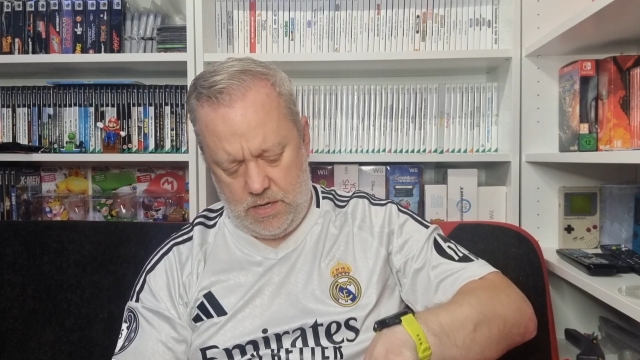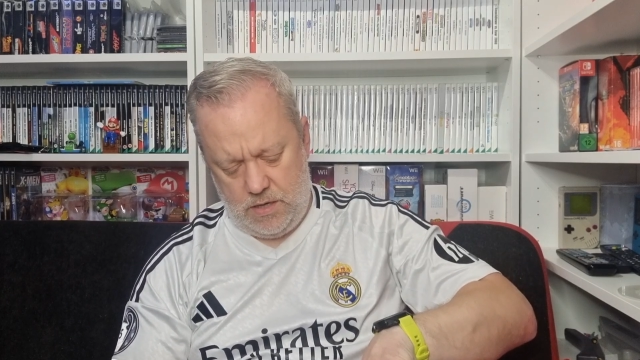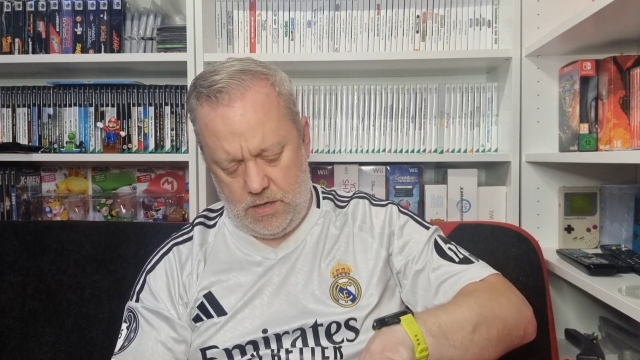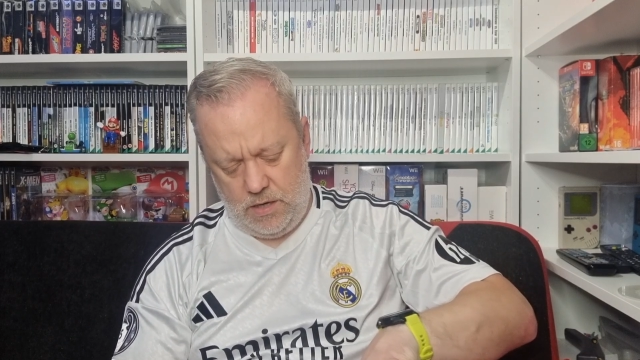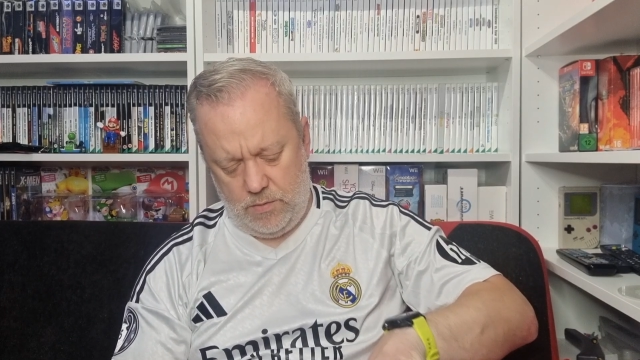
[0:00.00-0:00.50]

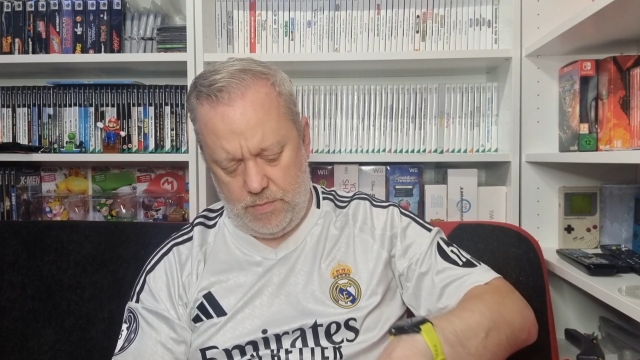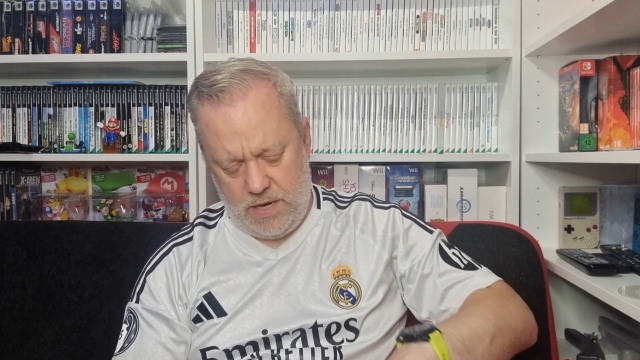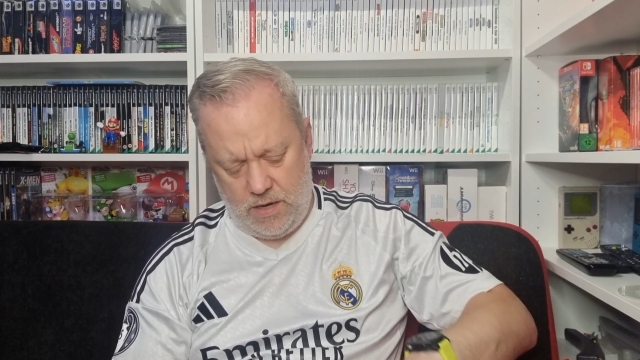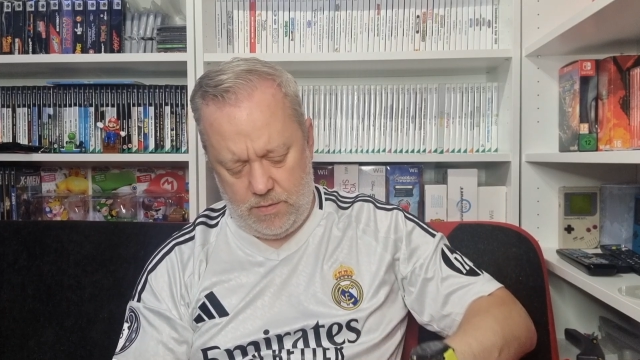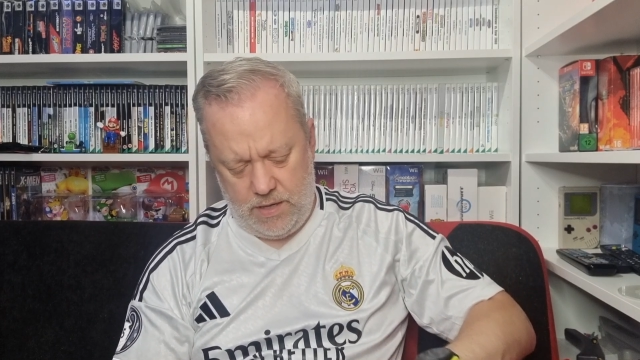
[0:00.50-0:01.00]
Little
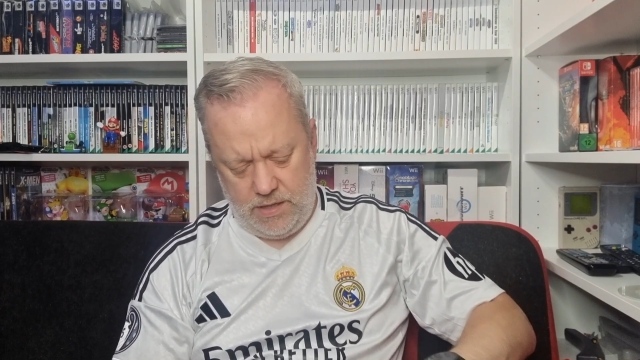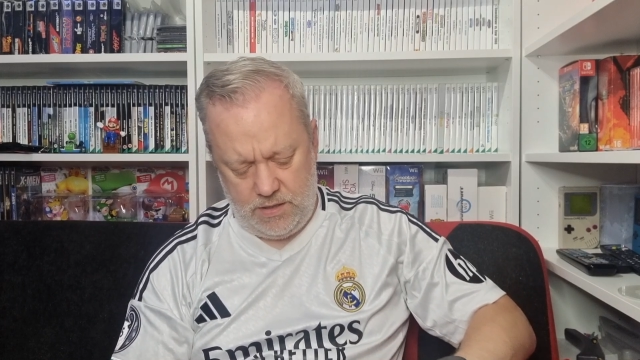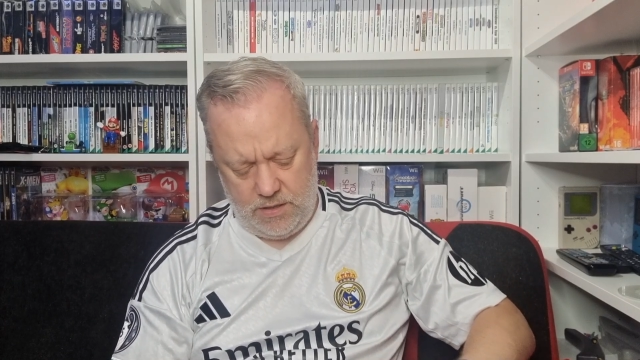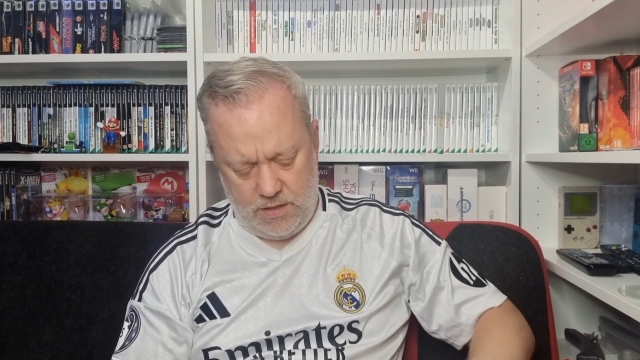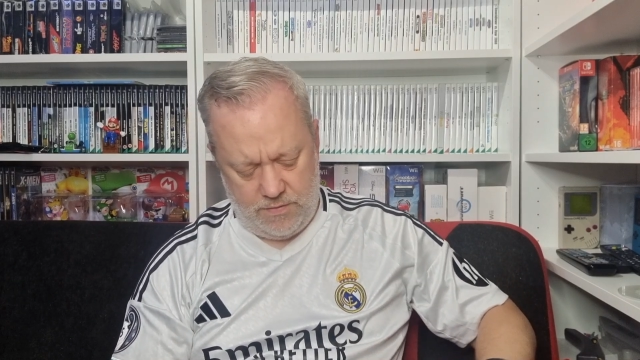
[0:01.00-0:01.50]
mail-aways
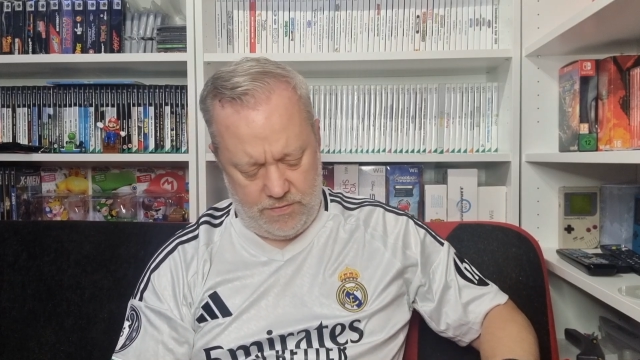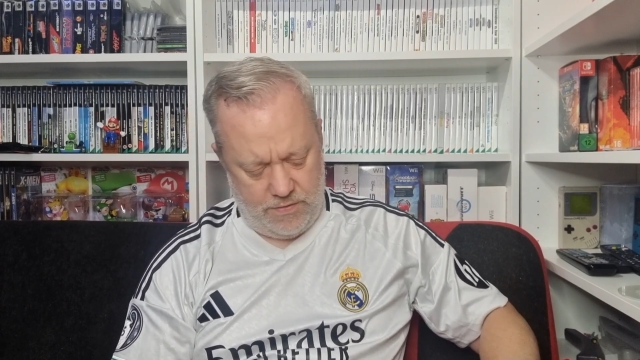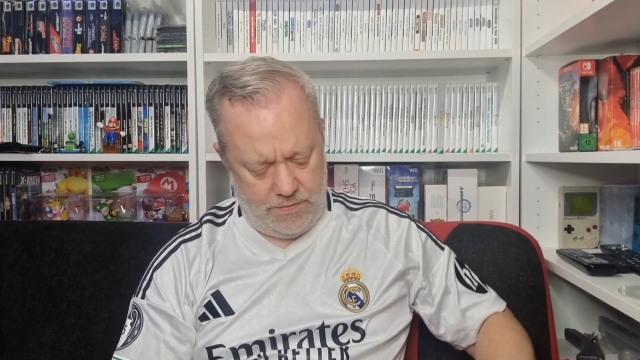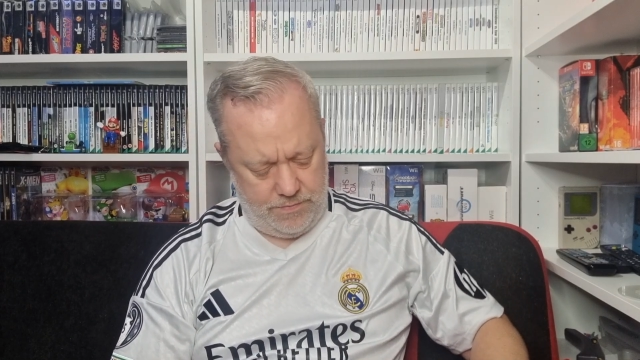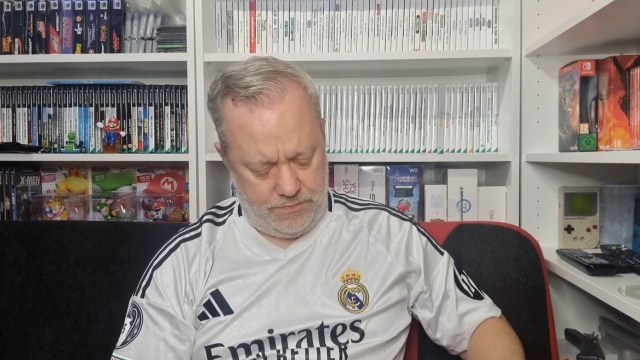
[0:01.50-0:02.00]
and stuff.
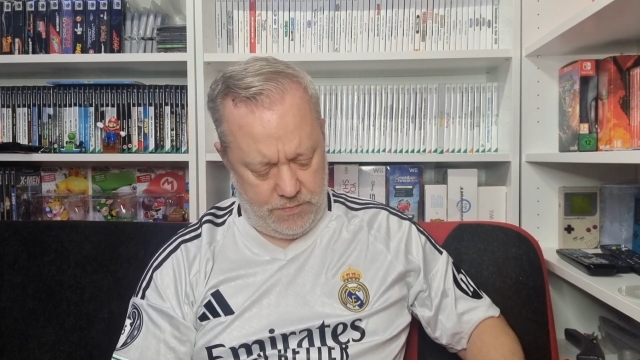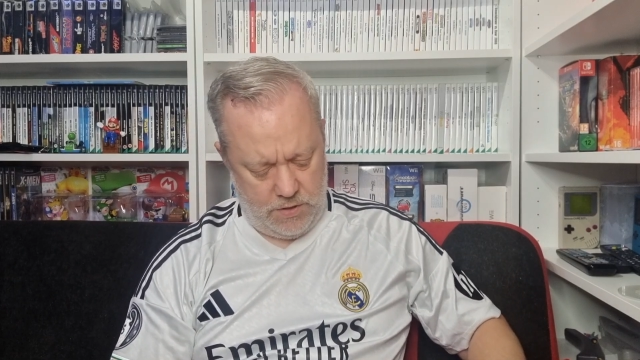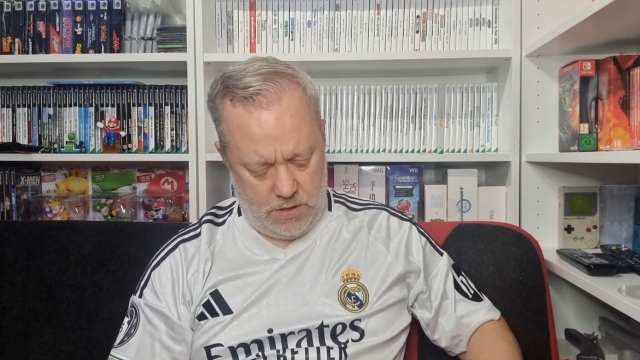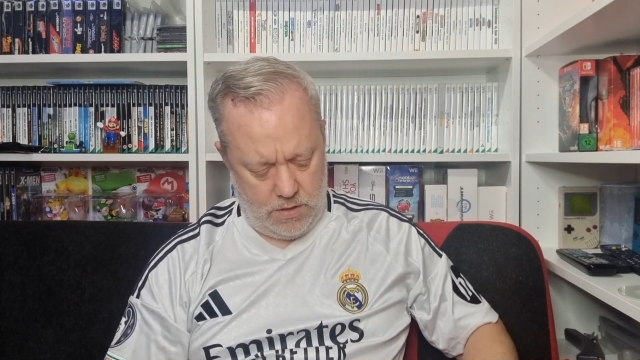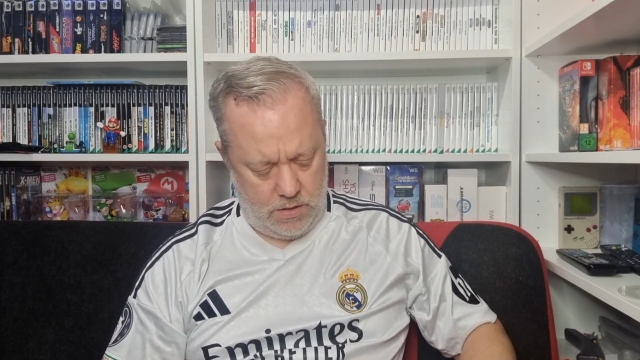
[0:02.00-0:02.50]
I'll
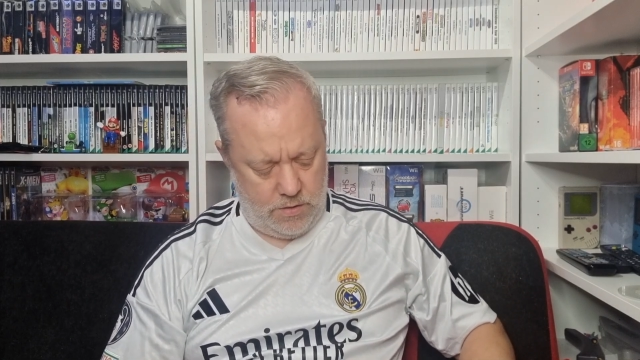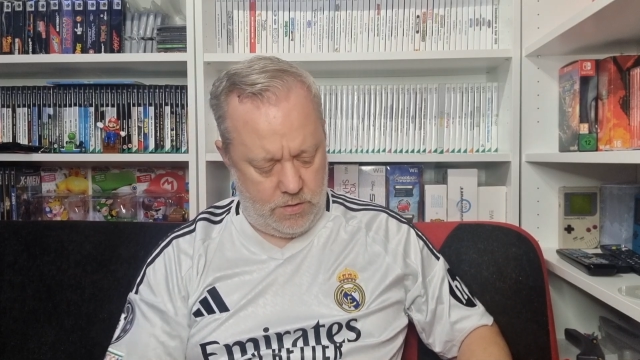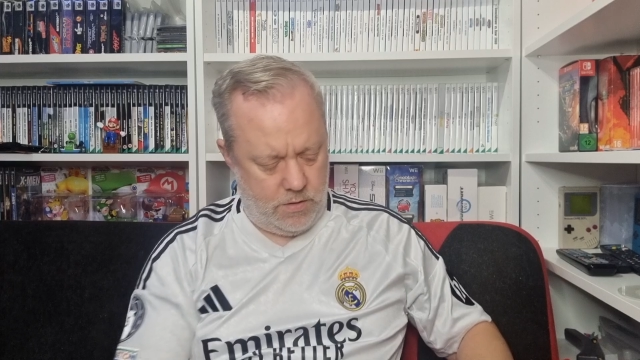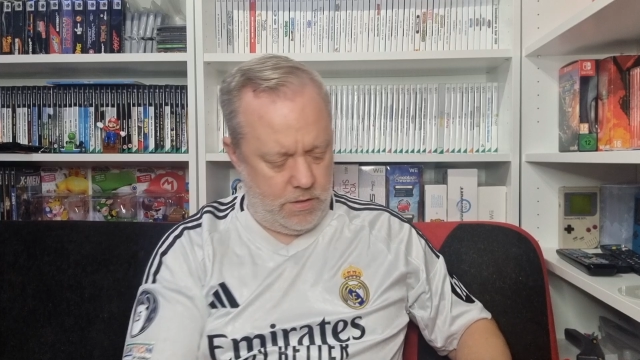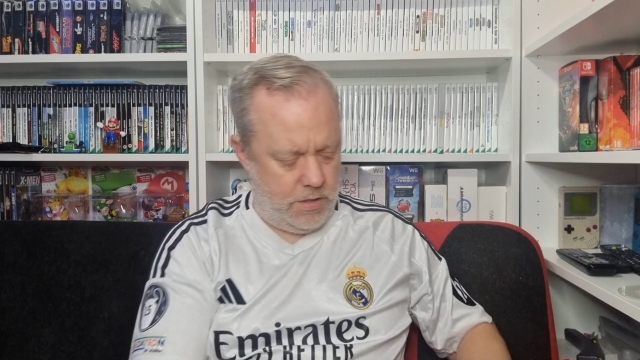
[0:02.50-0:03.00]

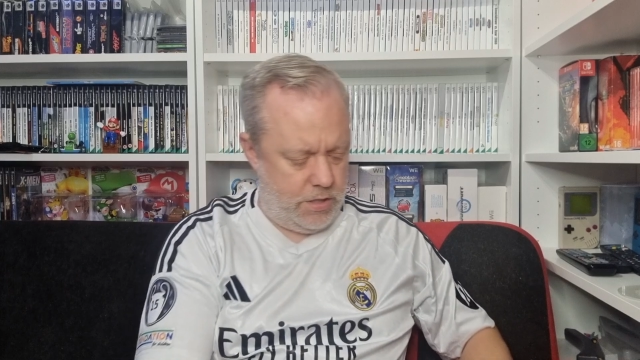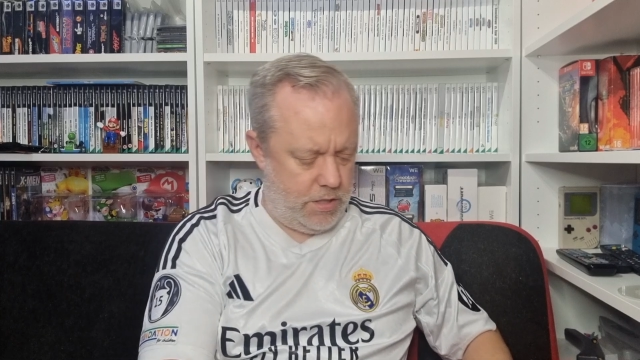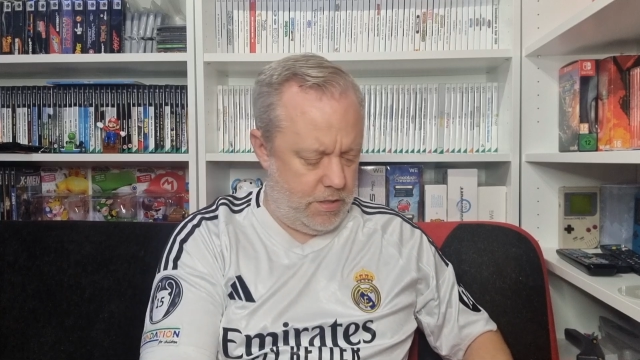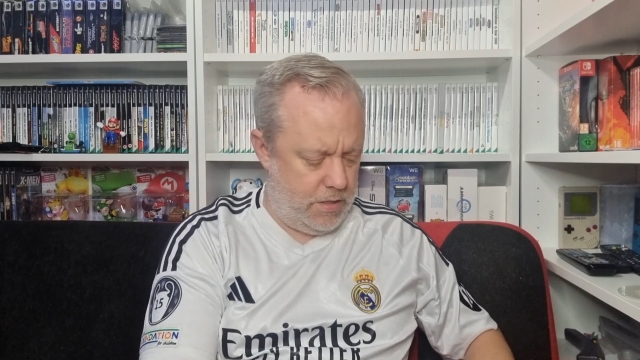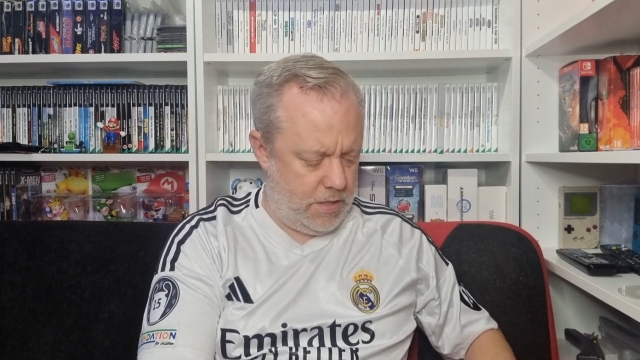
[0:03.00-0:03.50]
try and show
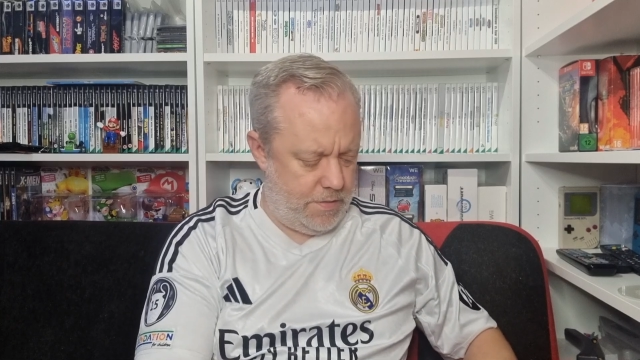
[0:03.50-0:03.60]
you